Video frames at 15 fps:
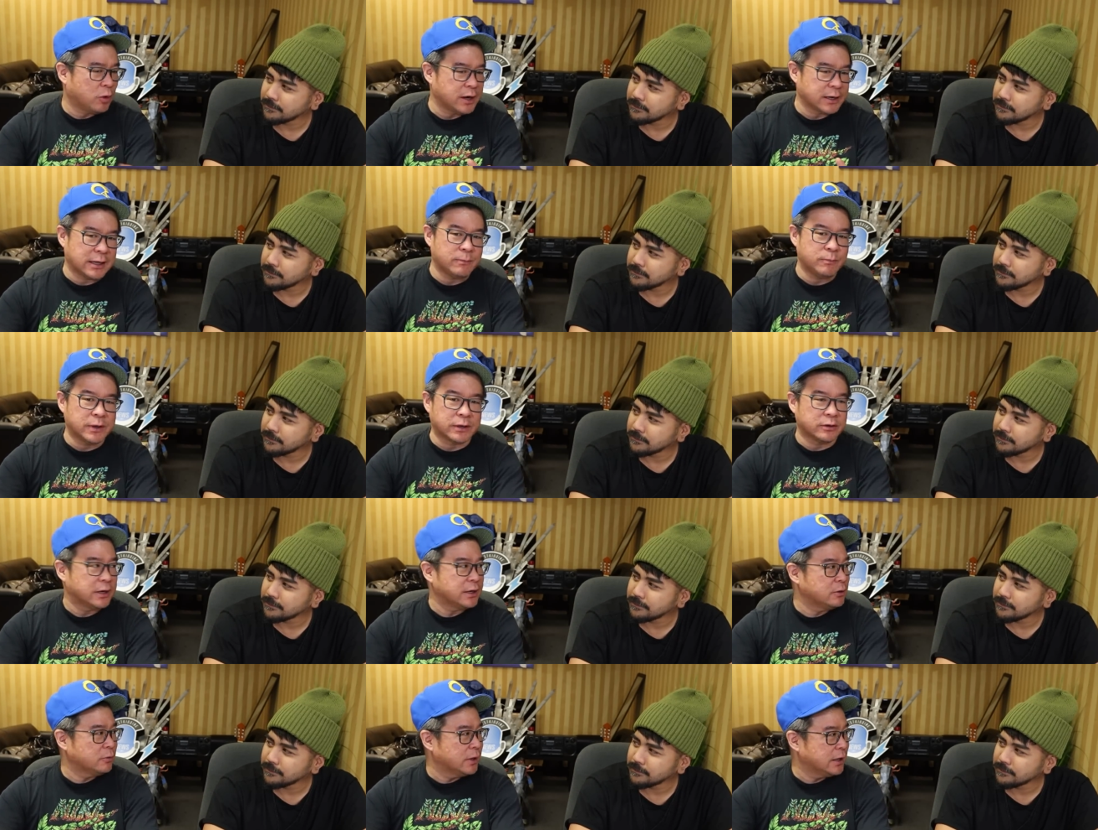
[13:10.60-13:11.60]
Speaker 1: want to get bigger
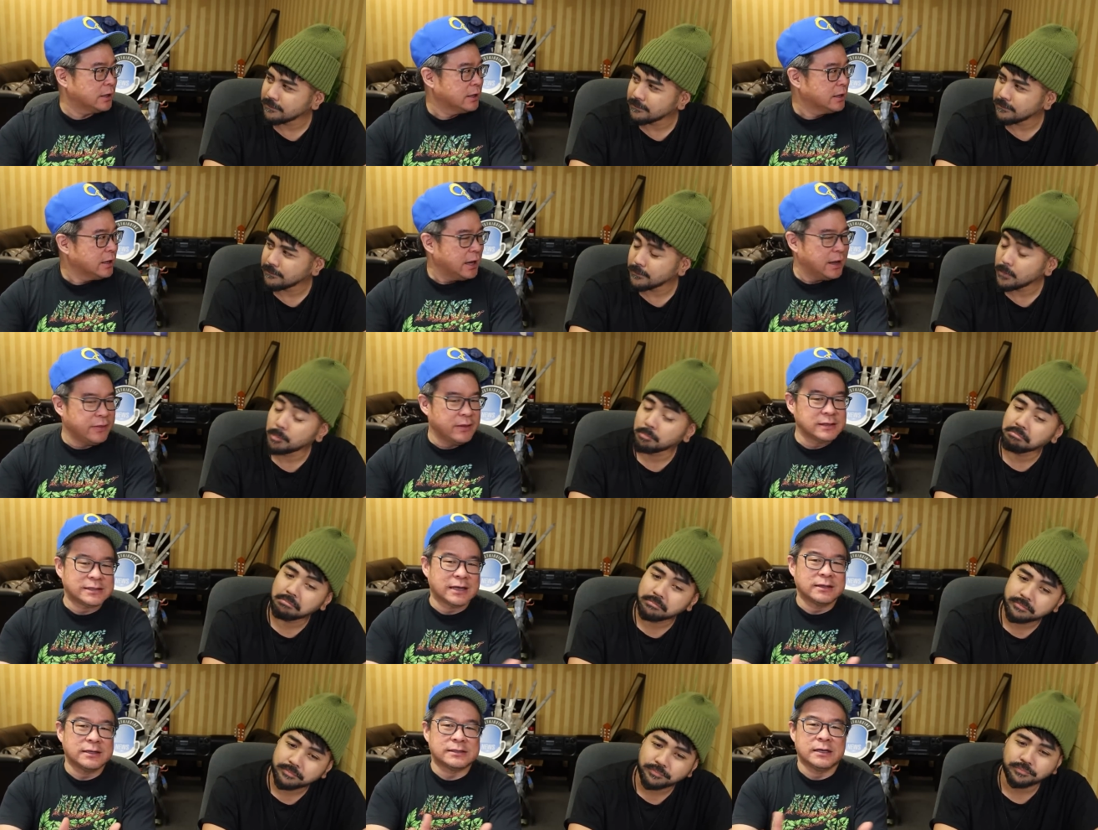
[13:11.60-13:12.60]
anyway. And then it's
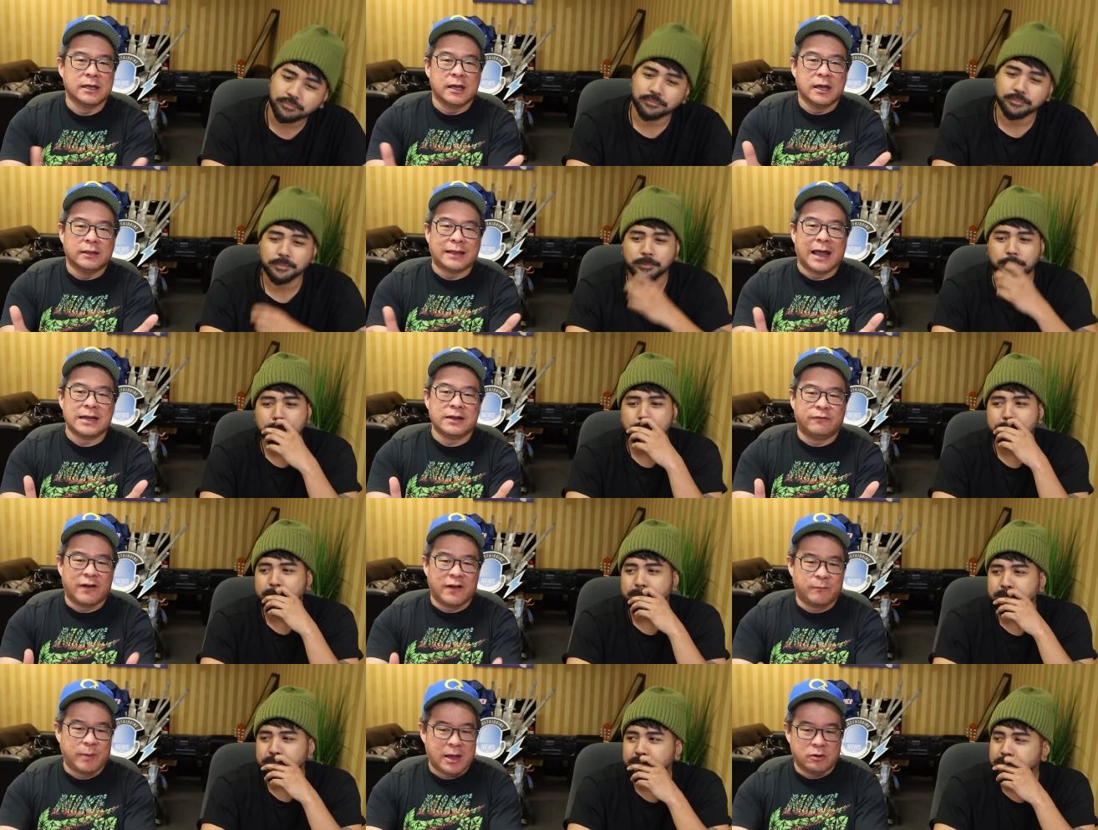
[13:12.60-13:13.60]
like this
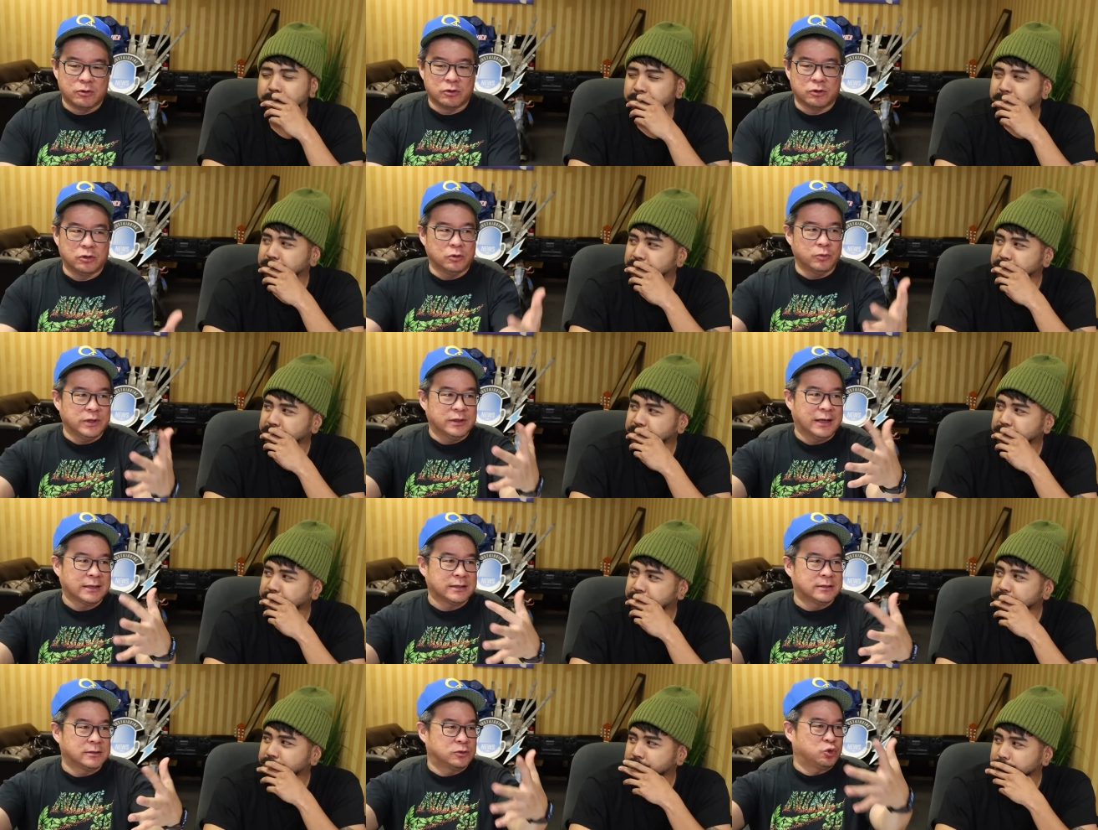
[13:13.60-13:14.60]
95 pound girl with
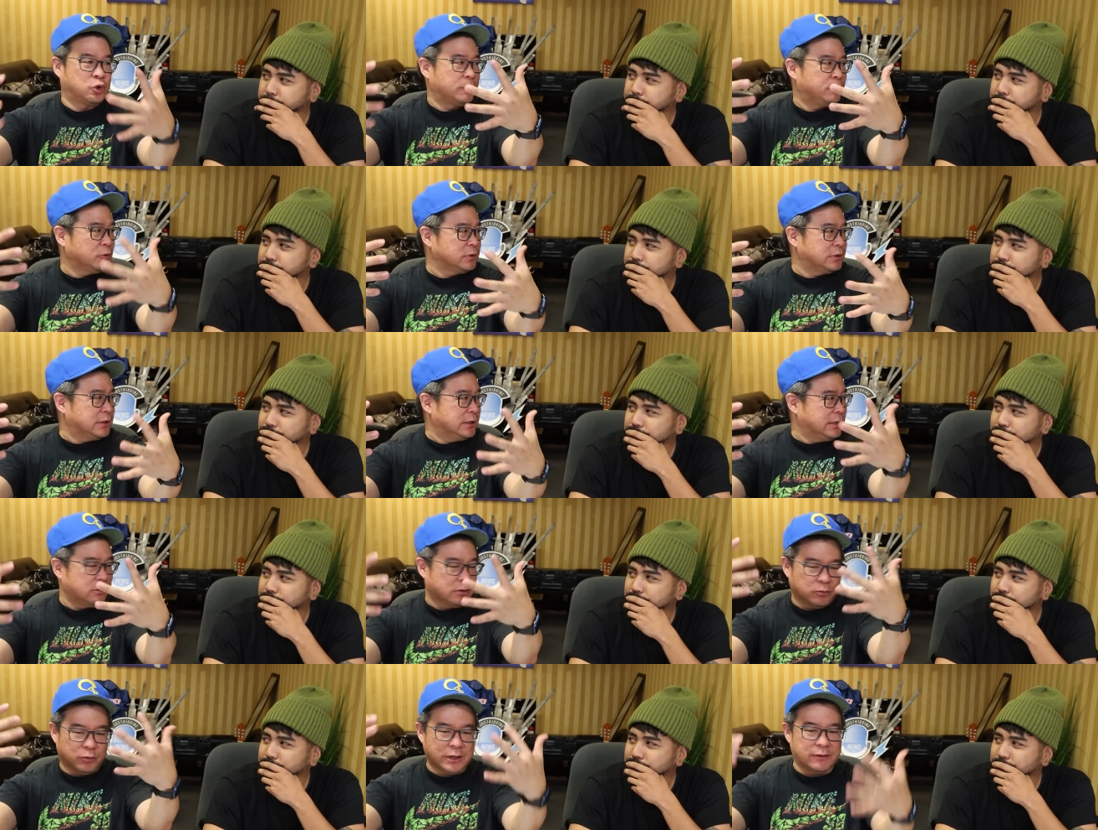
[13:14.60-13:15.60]
like triple D
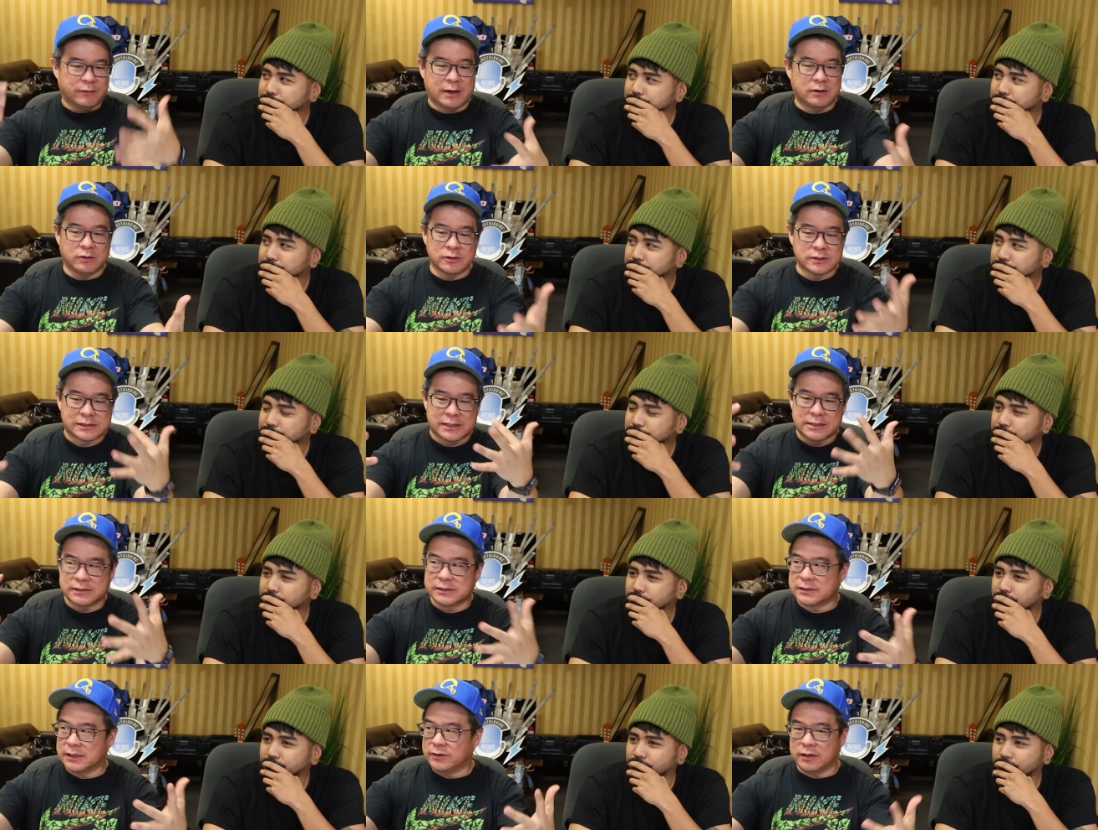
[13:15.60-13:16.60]
or whatever. I don't know the
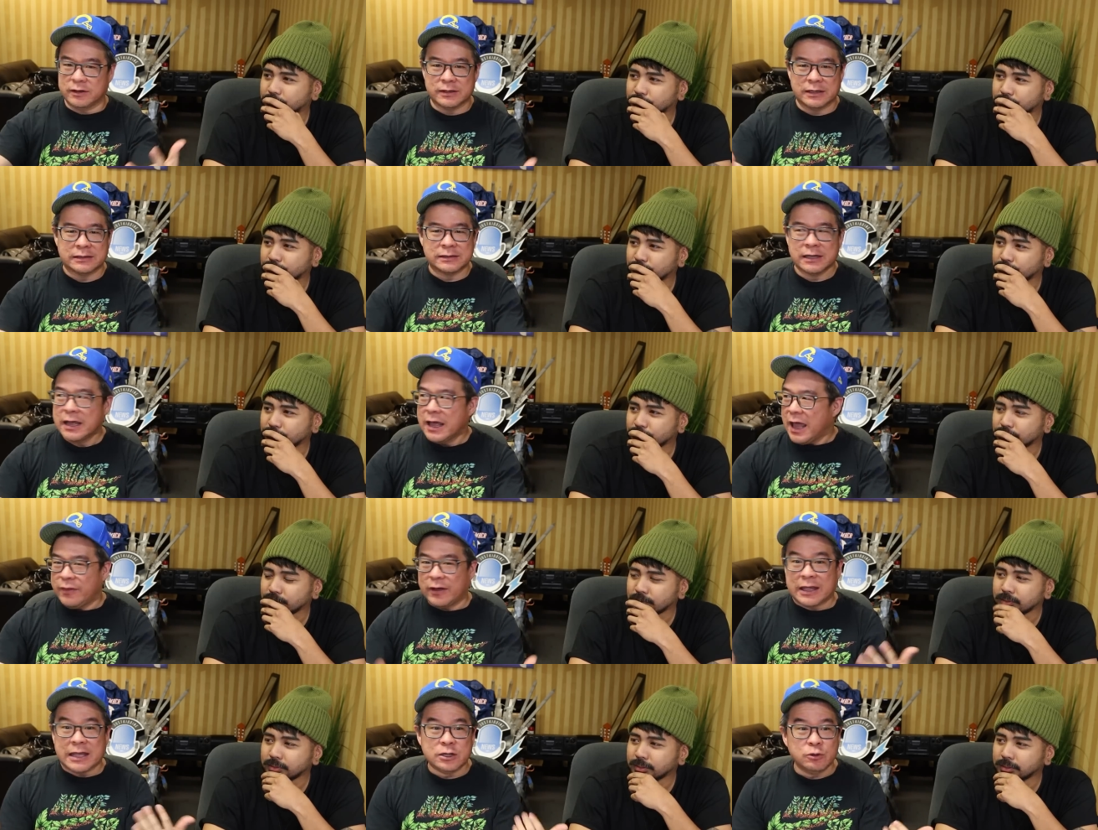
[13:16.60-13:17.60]
sizes. And then and
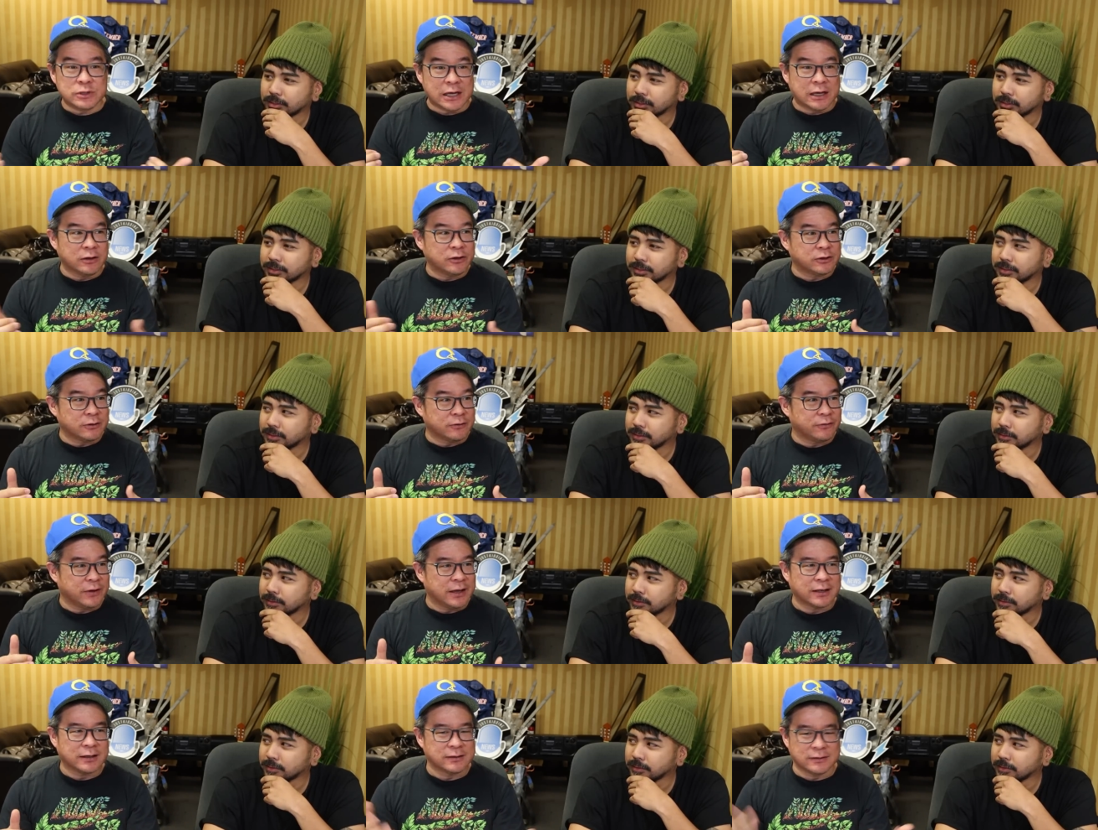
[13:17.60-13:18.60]
like, can you tell that they're
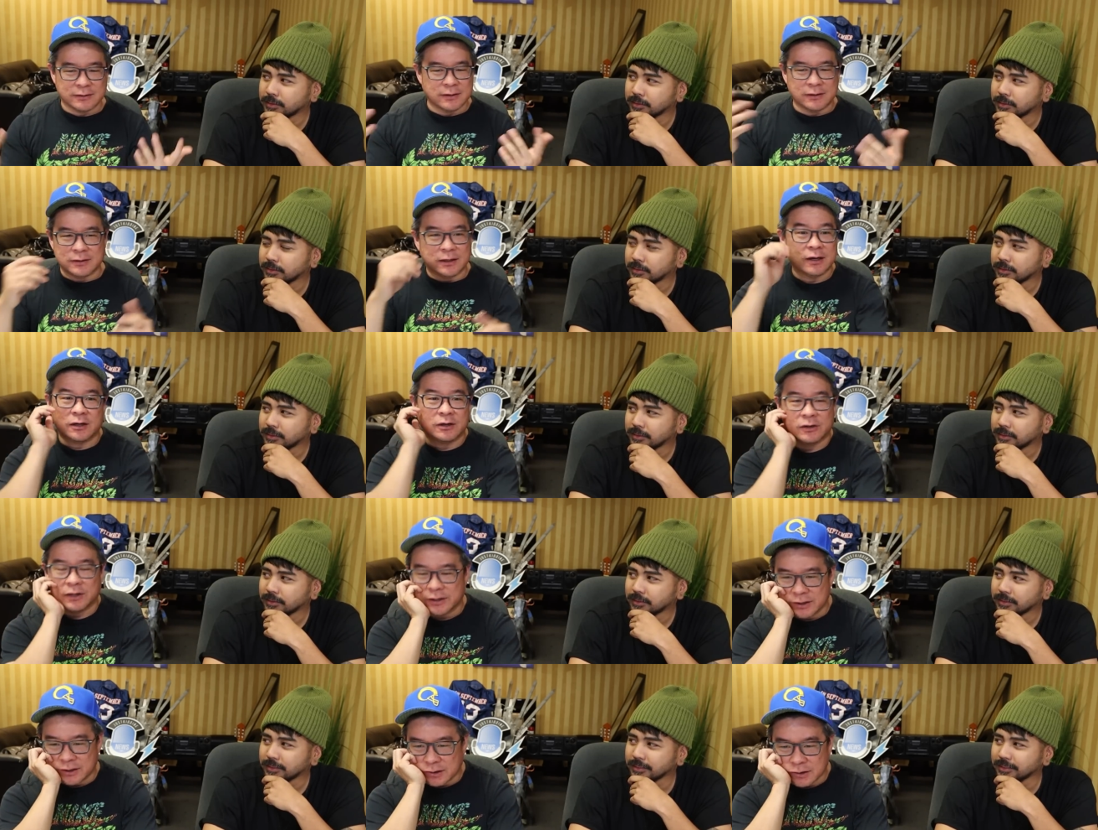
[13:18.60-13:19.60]
fake? And, uh, uh, no,
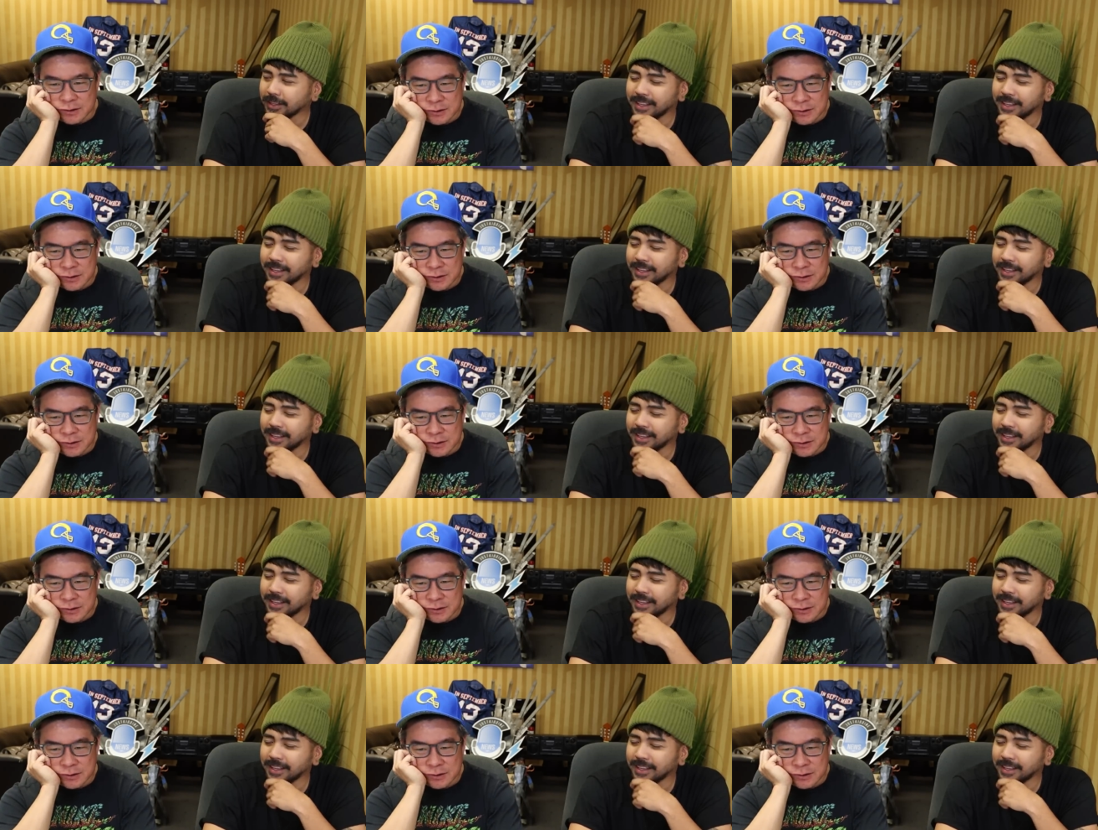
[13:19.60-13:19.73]
I couldn't.